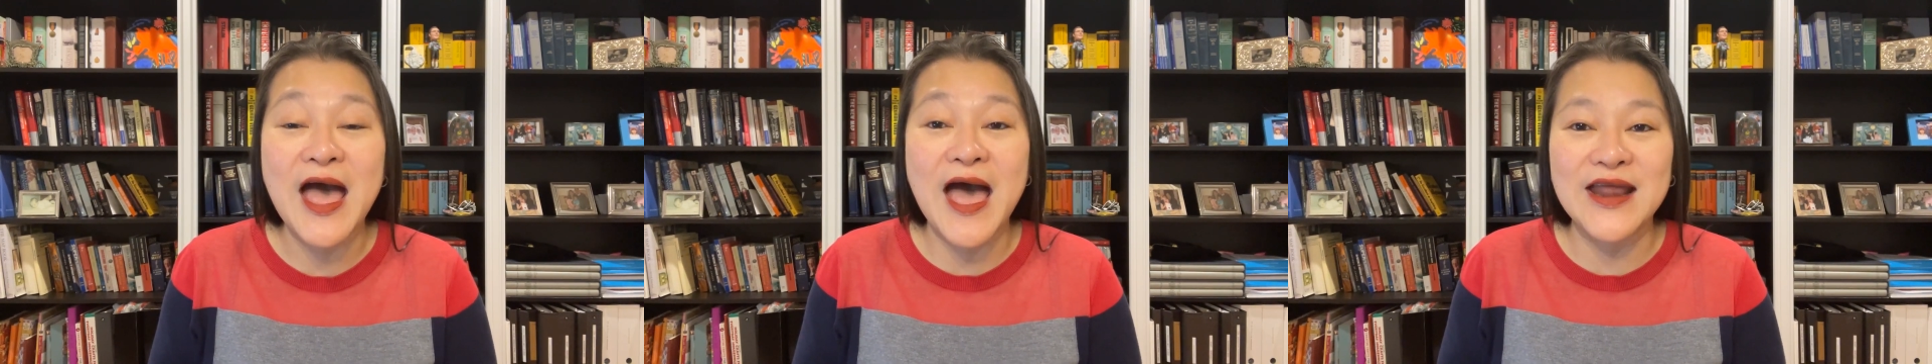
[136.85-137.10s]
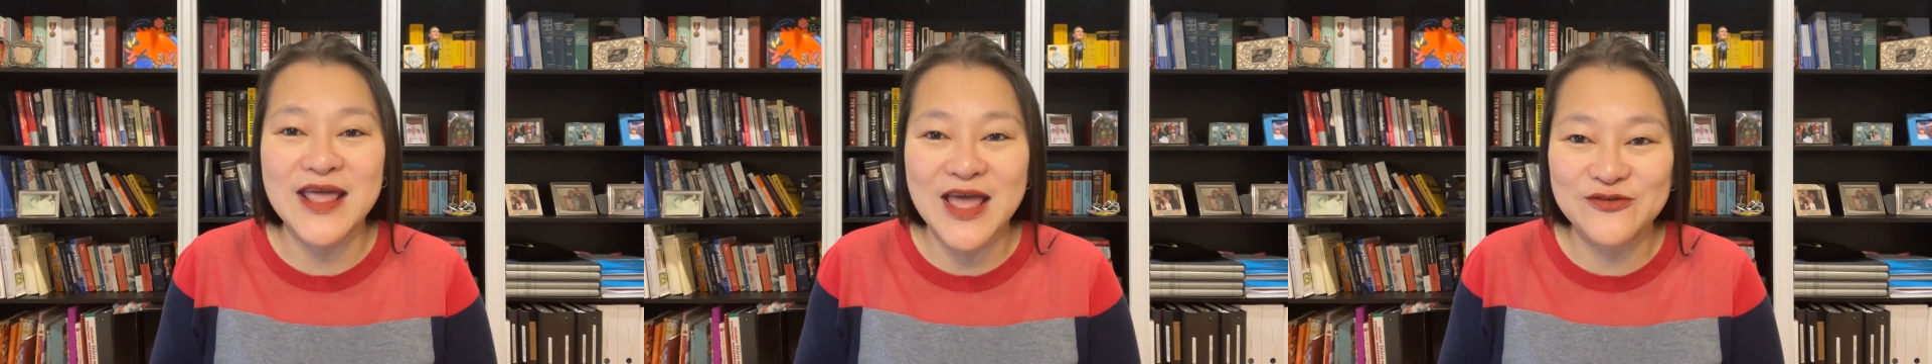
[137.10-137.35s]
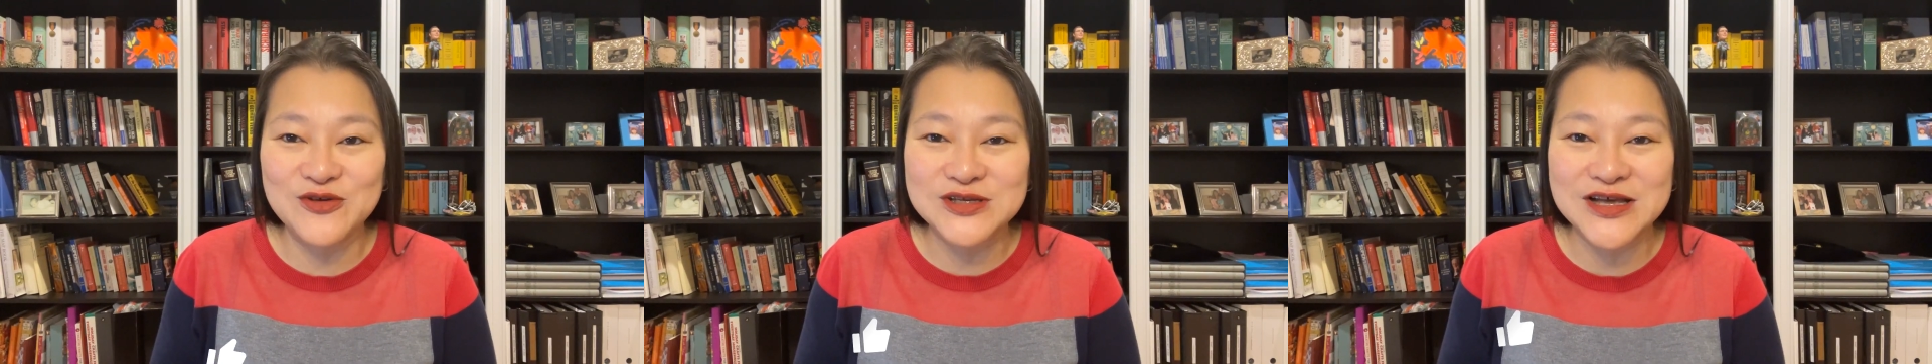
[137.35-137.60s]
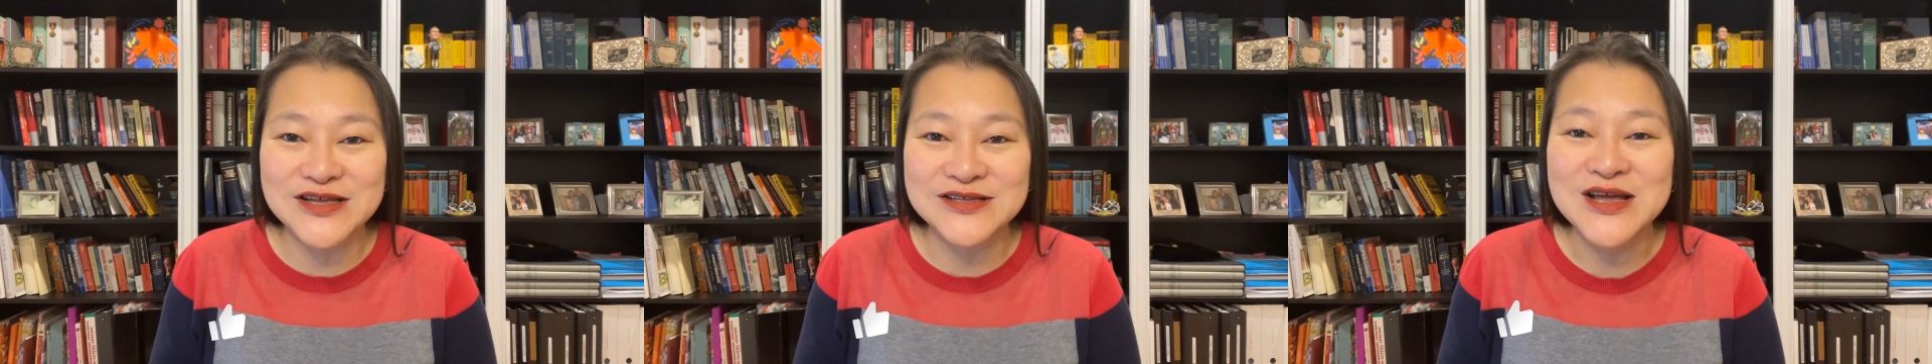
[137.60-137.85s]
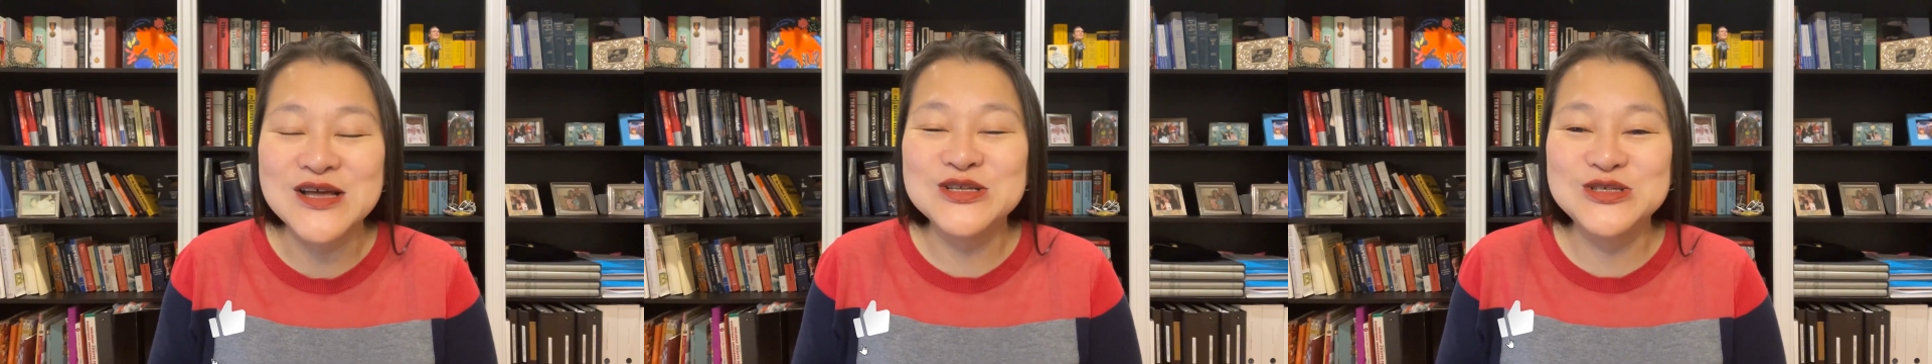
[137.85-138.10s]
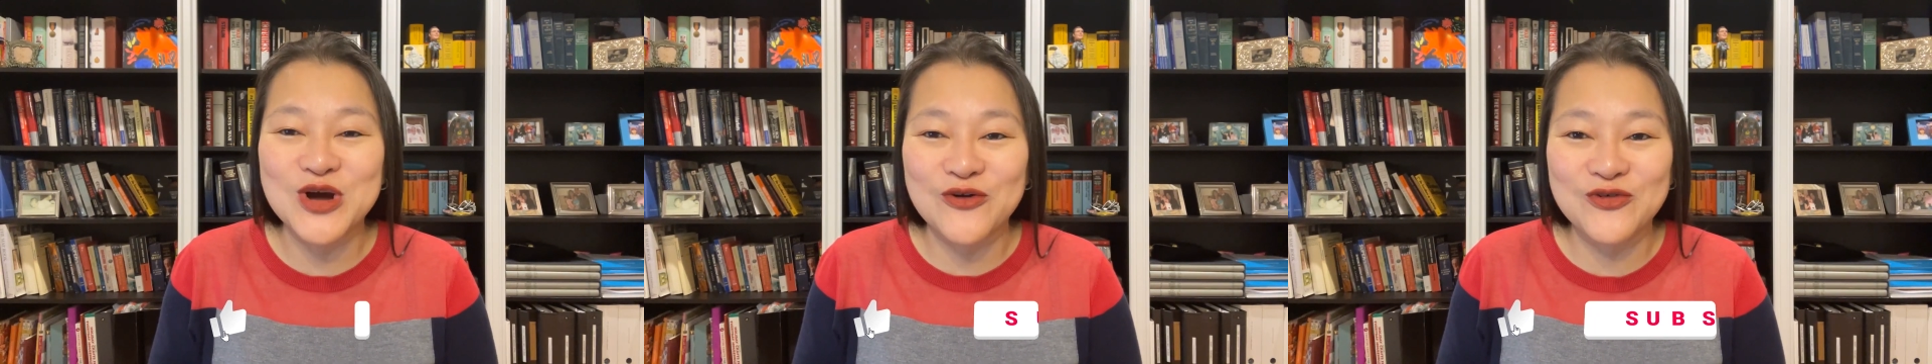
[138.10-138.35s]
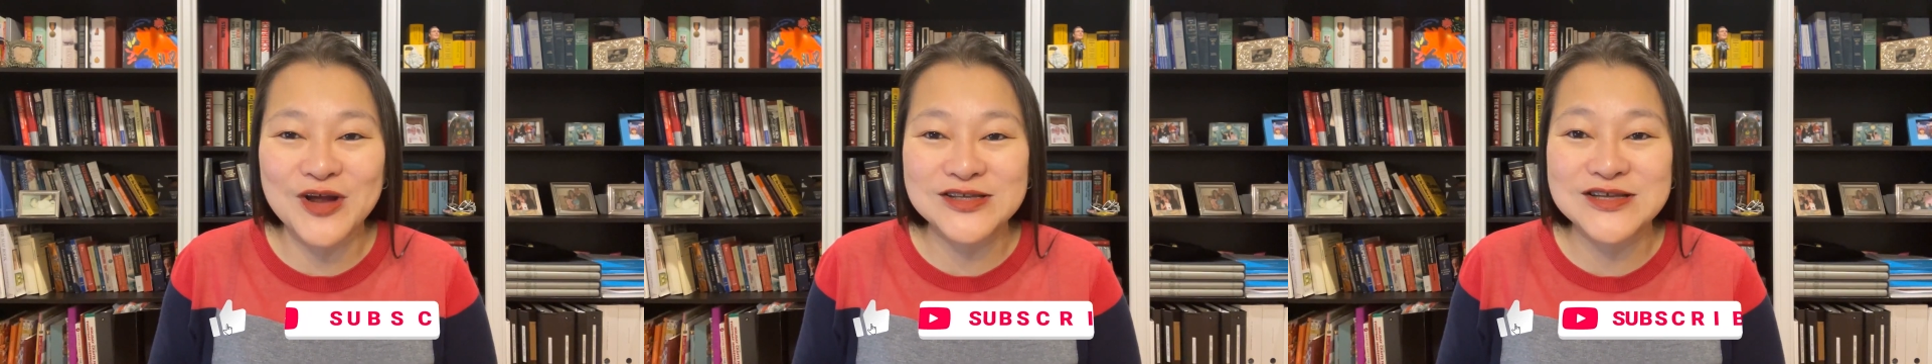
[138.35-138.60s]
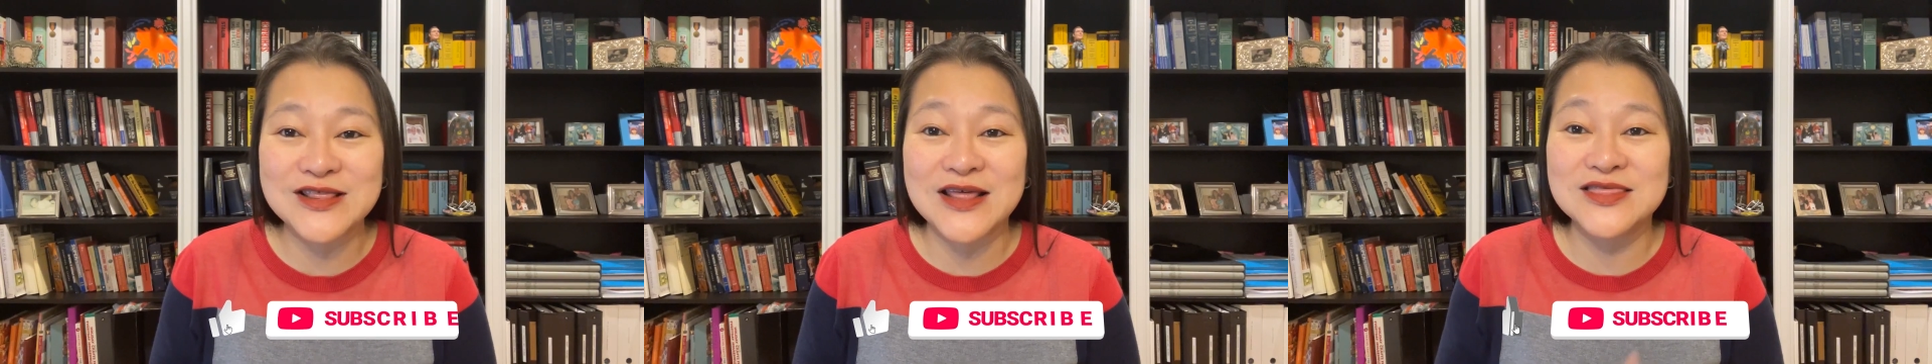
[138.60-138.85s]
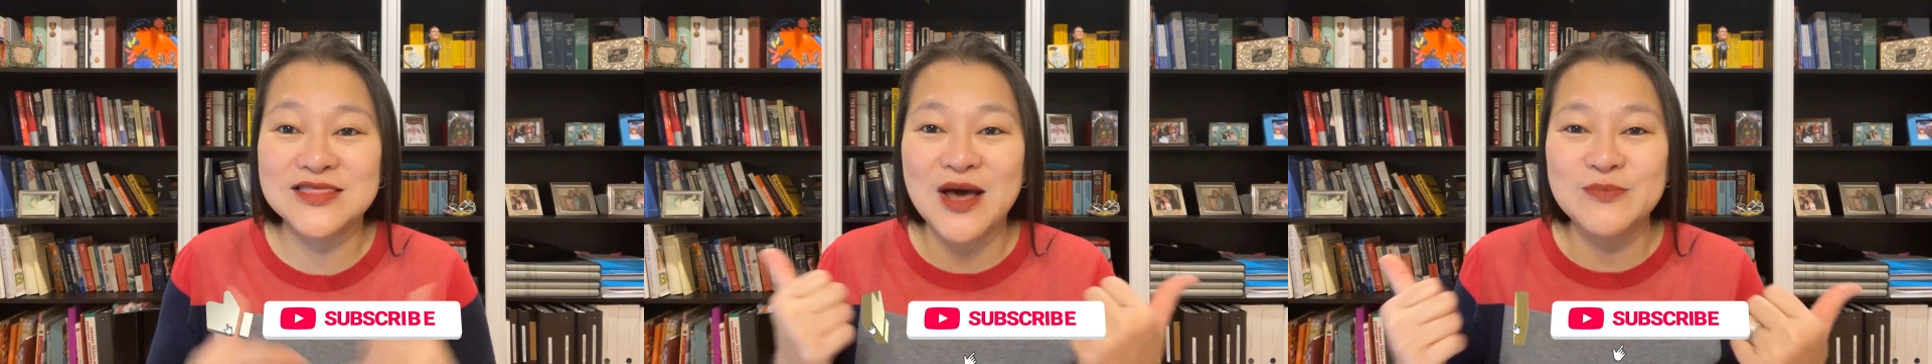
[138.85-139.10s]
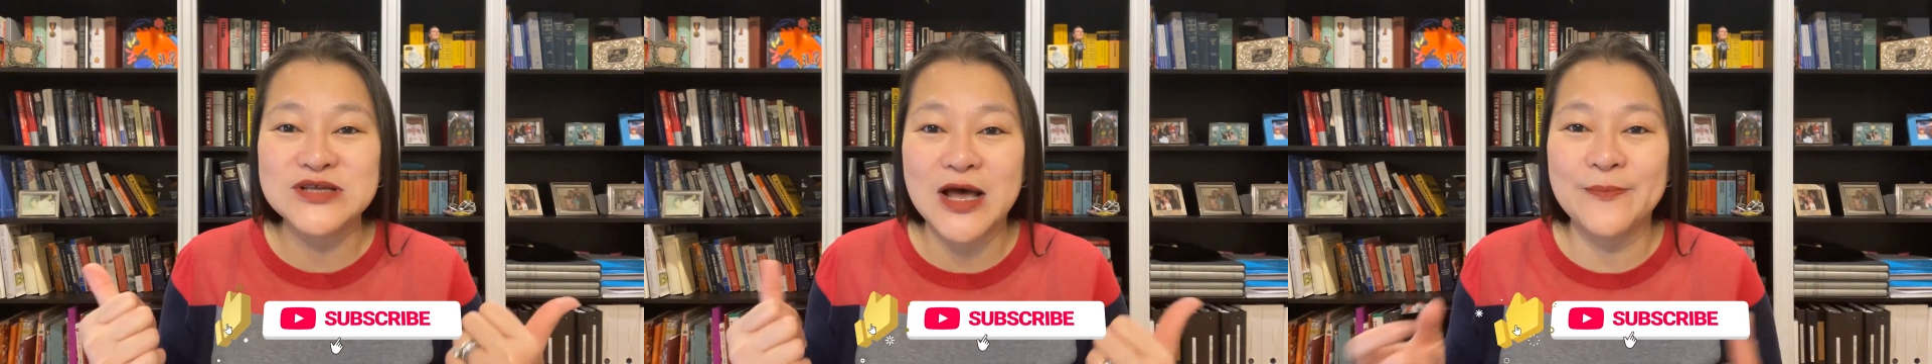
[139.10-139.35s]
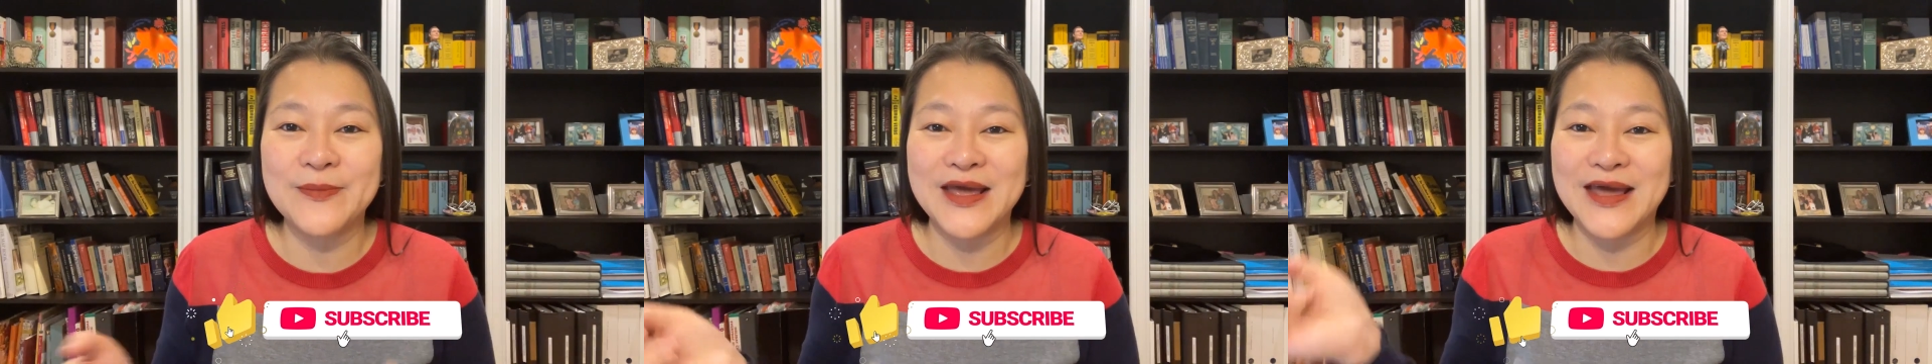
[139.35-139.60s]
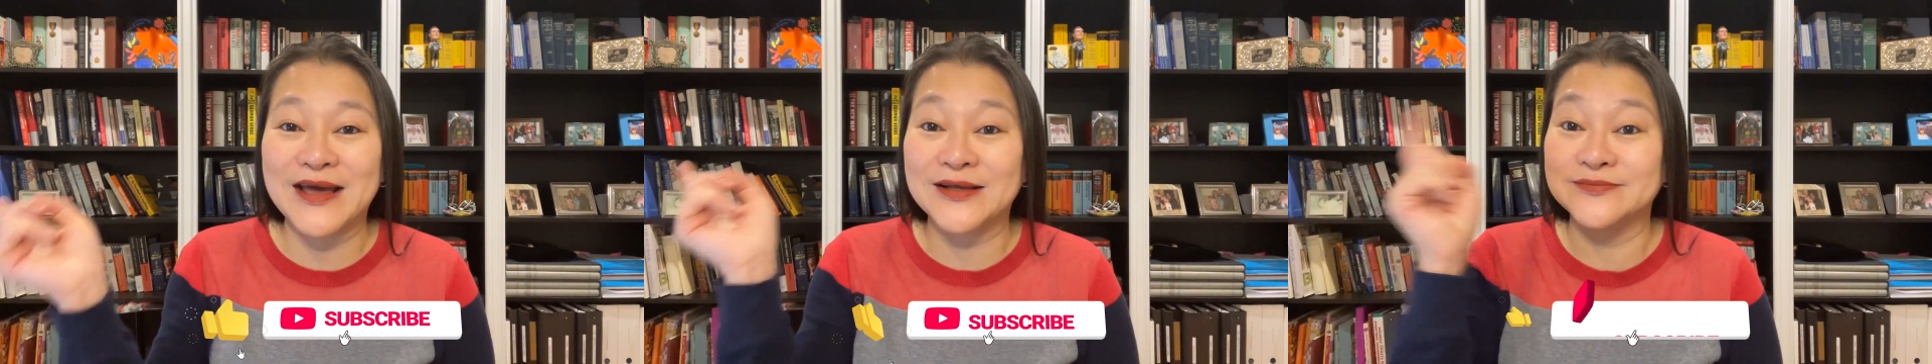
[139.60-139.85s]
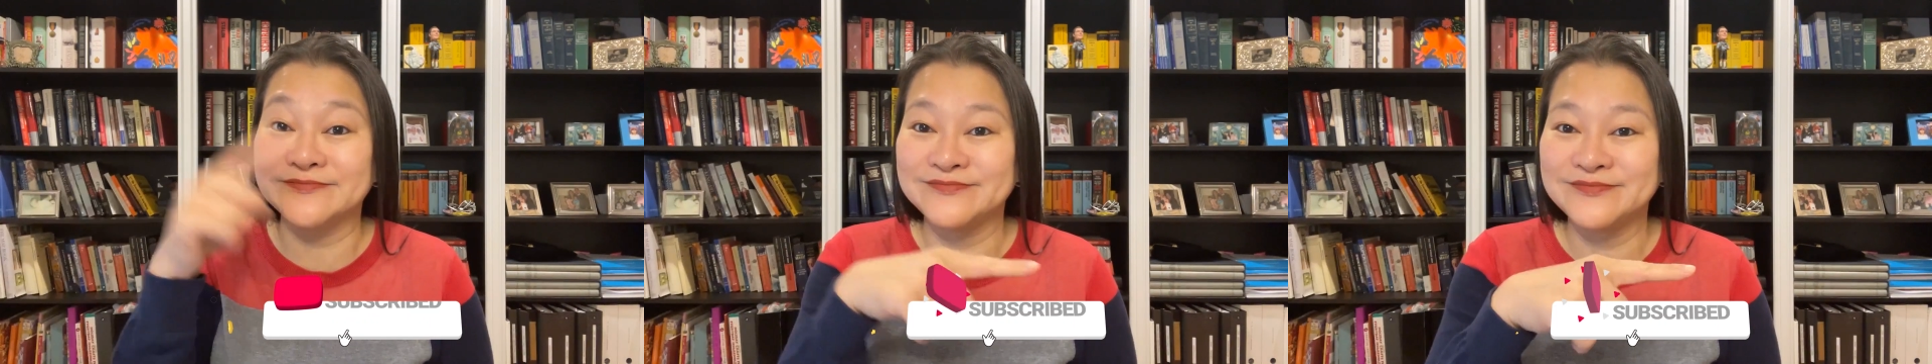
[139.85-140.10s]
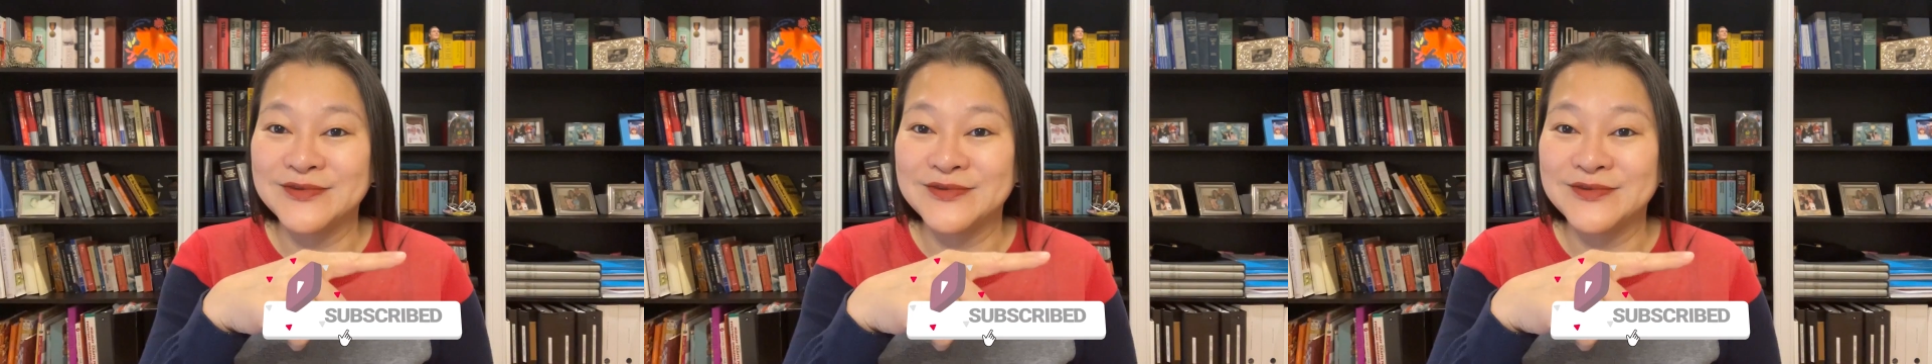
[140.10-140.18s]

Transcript: And if you did, don't forget to hit that thumbs up and